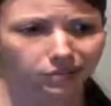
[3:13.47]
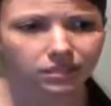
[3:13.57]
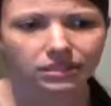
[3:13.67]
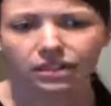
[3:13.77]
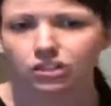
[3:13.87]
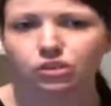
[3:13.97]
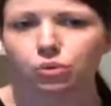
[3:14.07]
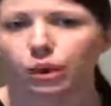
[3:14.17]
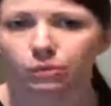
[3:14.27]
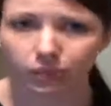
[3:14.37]
send you to
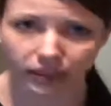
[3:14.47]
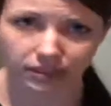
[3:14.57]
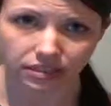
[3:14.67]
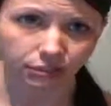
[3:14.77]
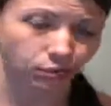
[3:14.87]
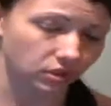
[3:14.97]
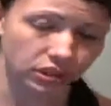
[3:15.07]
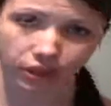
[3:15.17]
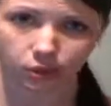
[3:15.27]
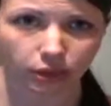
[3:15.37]
one place if it was
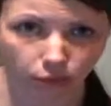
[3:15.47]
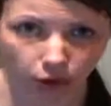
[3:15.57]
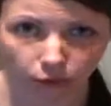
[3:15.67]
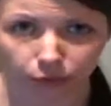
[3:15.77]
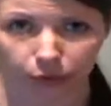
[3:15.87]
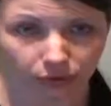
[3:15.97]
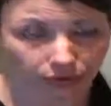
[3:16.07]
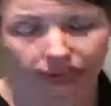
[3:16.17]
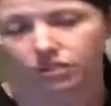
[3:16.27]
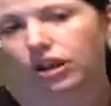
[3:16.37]
terribly wrong for you, and
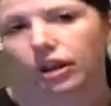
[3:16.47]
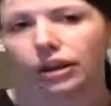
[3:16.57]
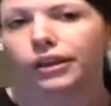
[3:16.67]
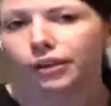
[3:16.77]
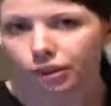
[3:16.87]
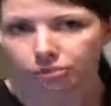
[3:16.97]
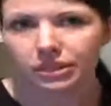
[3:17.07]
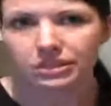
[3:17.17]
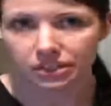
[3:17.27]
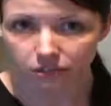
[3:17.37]
that's not good
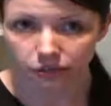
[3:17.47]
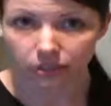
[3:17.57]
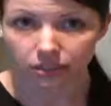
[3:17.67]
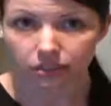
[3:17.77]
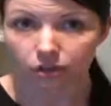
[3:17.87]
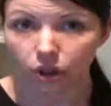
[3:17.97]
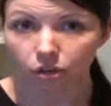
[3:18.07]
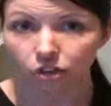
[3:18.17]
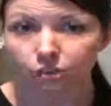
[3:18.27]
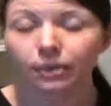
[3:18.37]
business for us in the long
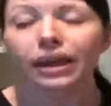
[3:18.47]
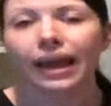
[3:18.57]
term.